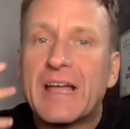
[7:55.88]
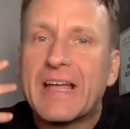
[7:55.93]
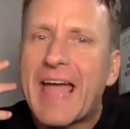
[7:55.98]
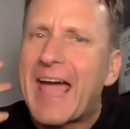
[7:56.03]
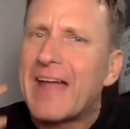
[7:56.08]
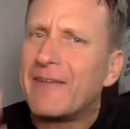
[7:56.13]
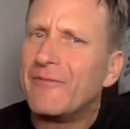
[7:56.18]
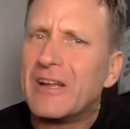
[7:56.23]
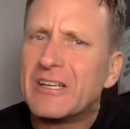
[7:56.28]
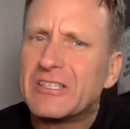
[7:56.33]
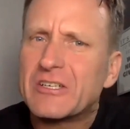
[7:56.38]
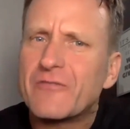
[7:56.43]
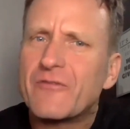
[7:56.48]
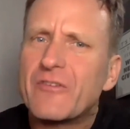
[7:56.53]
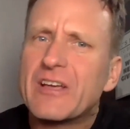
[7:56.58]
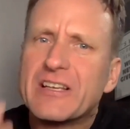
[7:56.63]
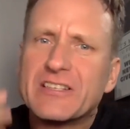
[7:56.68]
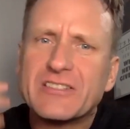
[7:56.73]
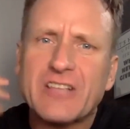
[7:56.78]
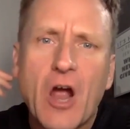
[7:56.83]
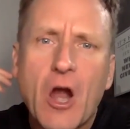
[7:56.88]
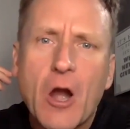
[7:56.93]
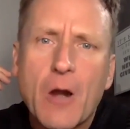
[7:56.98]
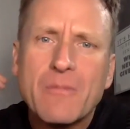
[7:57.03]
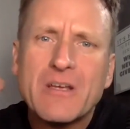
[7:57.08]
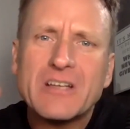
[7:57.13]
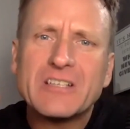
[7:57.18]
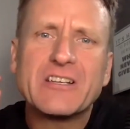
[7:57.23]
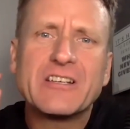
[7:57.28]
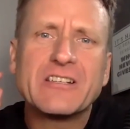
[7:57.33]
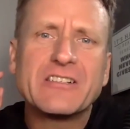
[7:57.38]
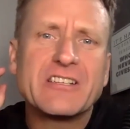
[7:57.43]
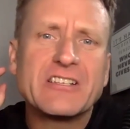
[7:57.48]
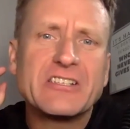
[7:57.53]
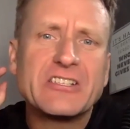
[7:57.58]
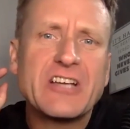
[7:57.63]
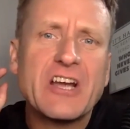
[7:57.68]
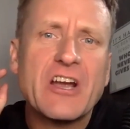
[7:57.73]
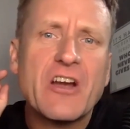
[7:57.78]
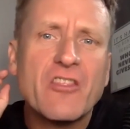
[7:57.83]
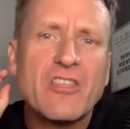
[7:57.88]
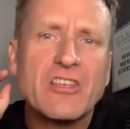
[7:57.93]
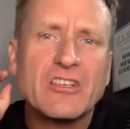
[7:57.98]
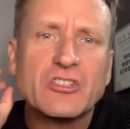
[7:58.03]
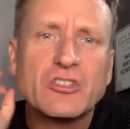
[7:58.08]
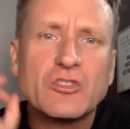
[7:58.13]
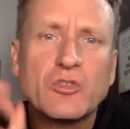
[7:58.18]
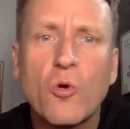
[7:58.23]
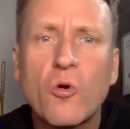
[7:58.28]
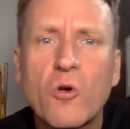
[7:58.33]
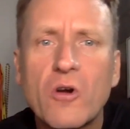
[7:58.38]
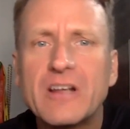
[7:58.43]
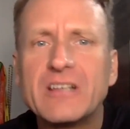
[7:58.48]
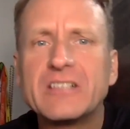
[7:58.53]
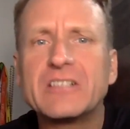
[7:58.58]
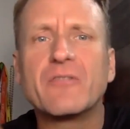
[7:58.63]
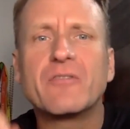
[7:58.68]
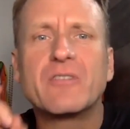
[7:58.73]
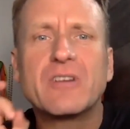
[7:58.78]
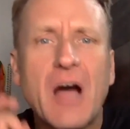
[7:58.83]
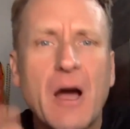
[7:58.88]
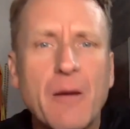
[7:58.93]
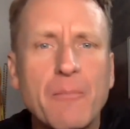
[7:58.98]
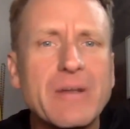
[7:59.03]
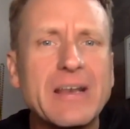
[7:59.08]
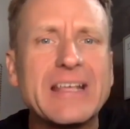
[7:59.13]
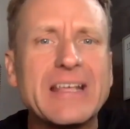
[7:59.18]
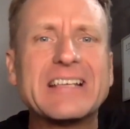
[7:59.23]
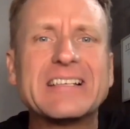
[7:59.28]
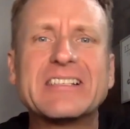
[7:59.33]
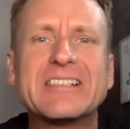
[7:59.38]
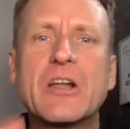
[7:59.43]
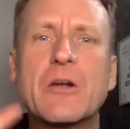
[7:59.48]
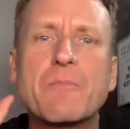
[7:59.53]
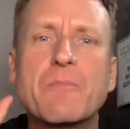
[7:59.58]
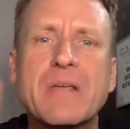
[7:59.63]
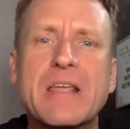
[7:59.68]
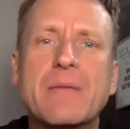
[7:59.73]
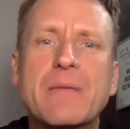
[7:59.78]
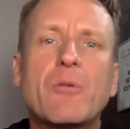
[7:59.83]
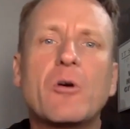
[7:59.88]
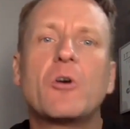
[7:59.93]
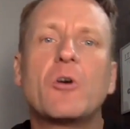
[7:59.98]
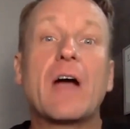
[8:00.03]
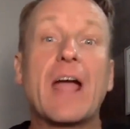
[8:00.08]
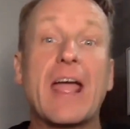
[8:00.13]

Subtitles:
At VentureFizz, our mission is to share the stories of companies, their people,